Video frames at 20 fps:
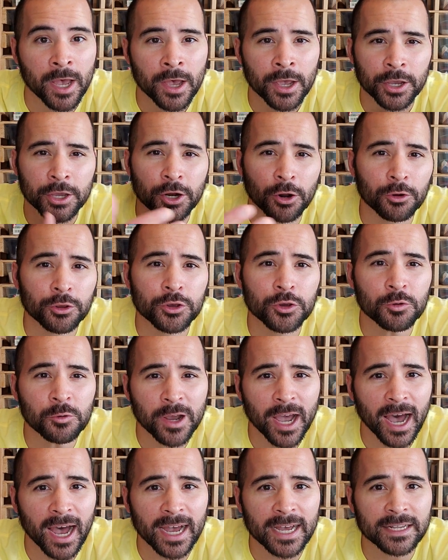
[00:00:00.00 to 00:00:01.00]
You know, you
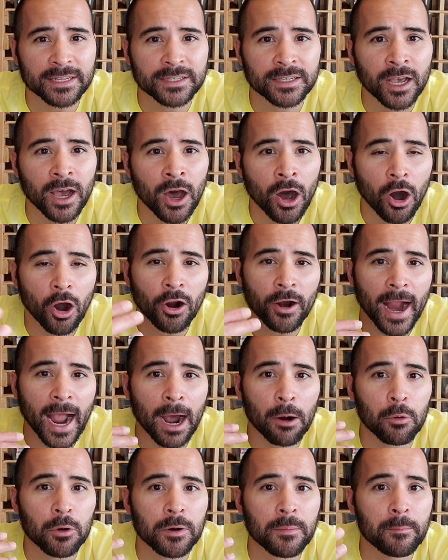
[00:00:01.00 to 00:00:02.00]
guys are
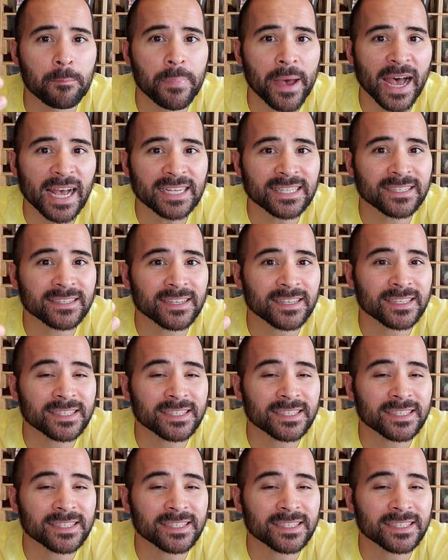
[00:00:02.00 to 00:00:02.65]
our best